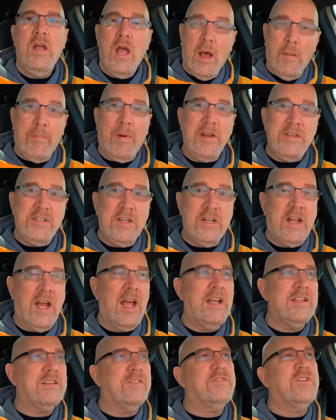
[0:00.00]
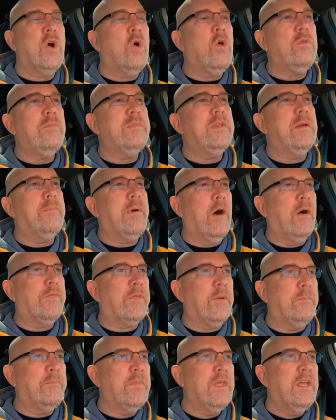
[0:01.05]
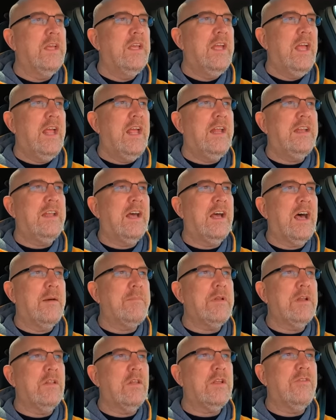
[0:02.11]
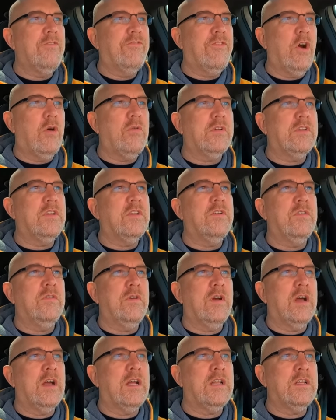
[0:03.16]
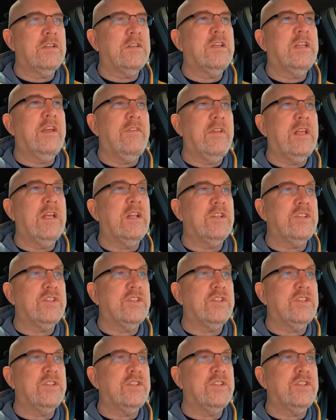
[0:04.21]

A bunch of you guys have told me about them, and uh, I've been looking forward to uh, giving it a